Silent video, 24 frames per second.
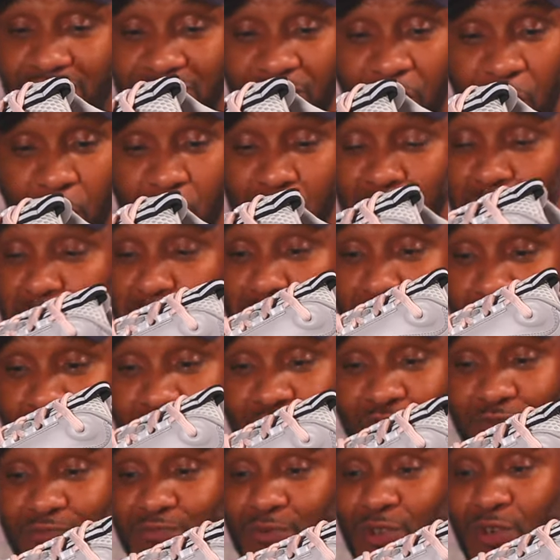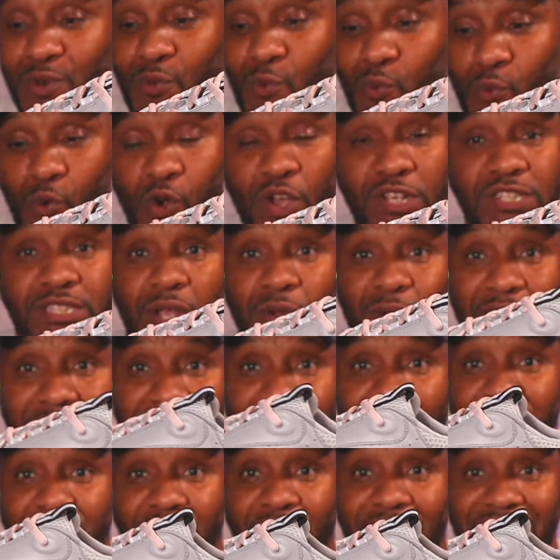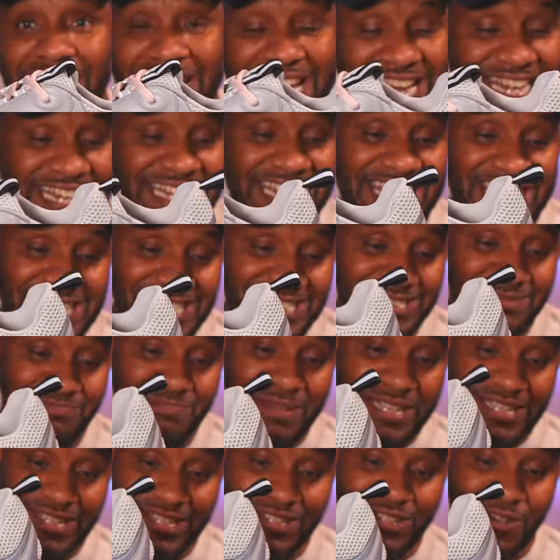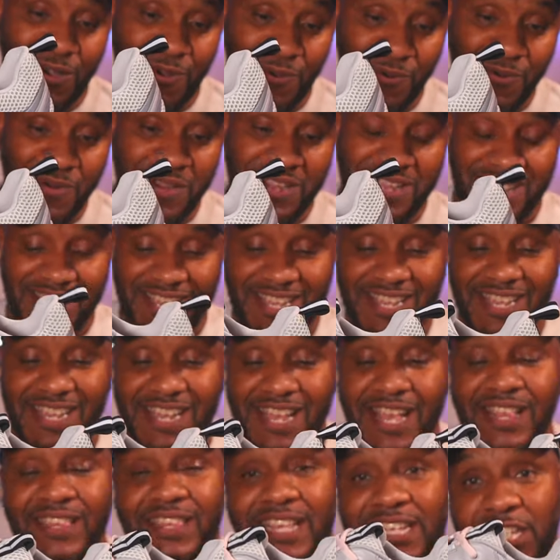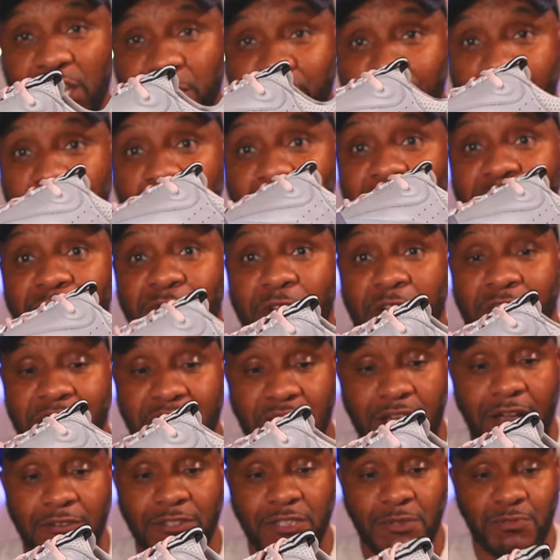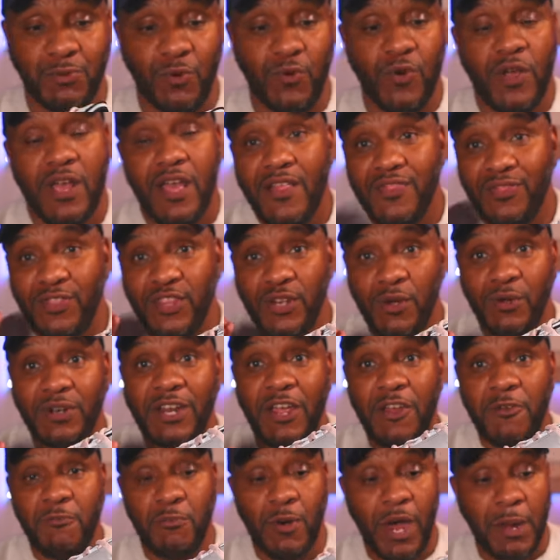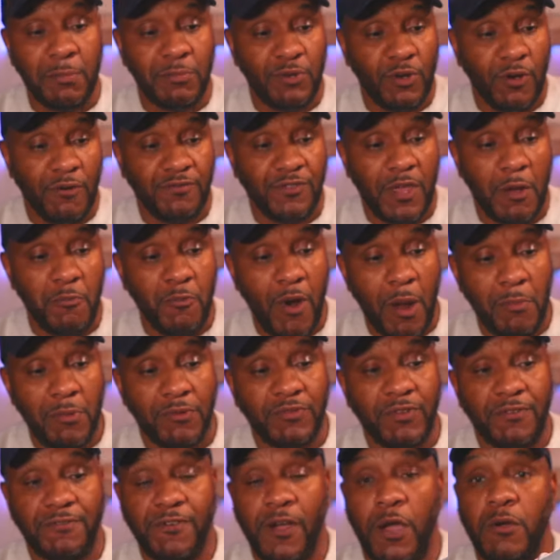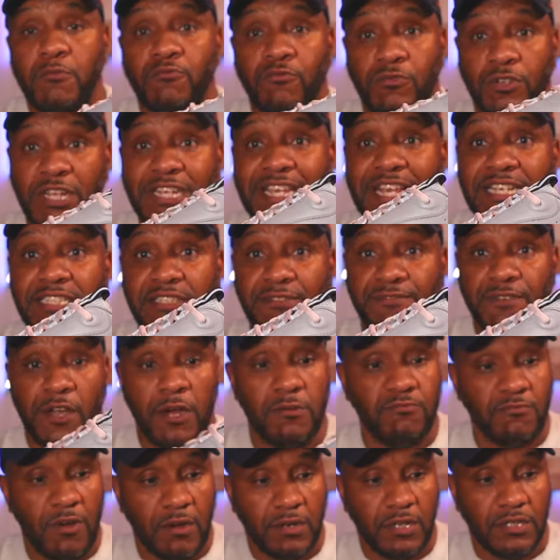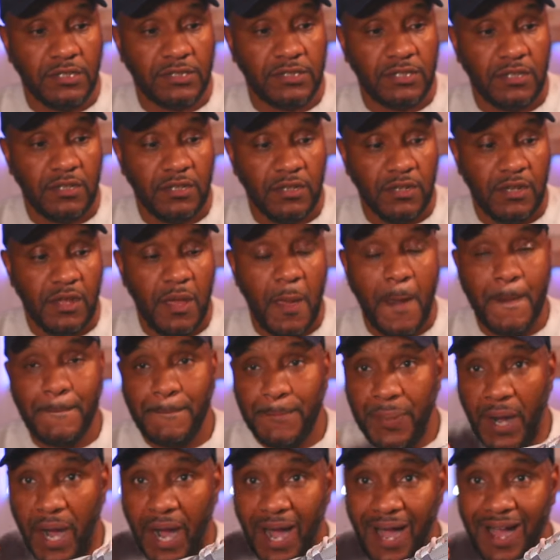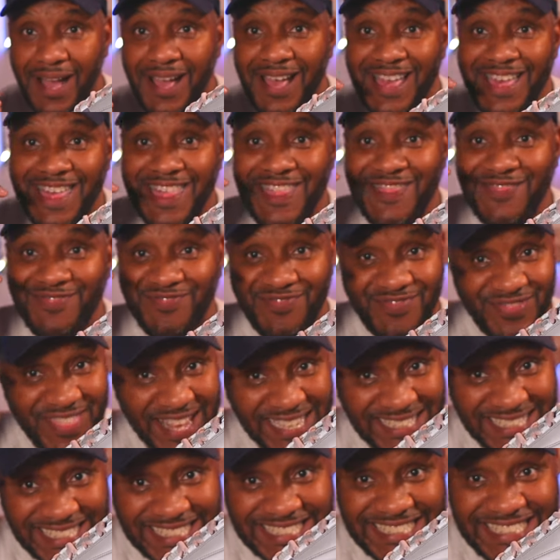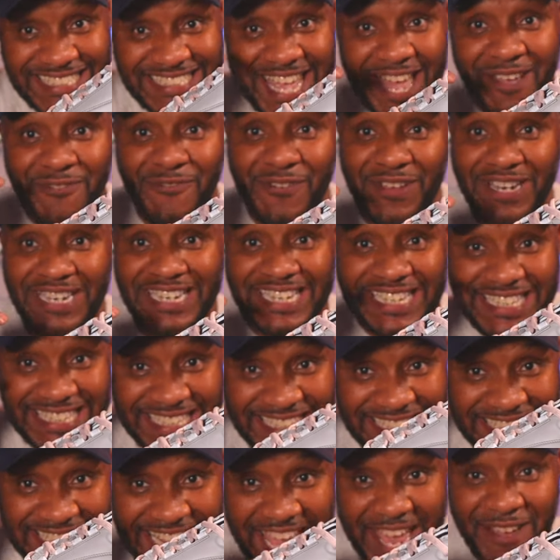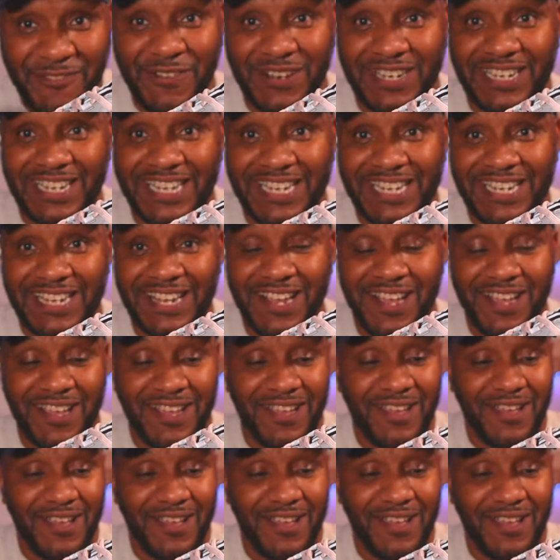no movement whatsoever in these midsole, these are supposed to be very comfortable. You know what they remind me of? They remind me of the foam, the Yeezy foam runners. But this is definitely, definitely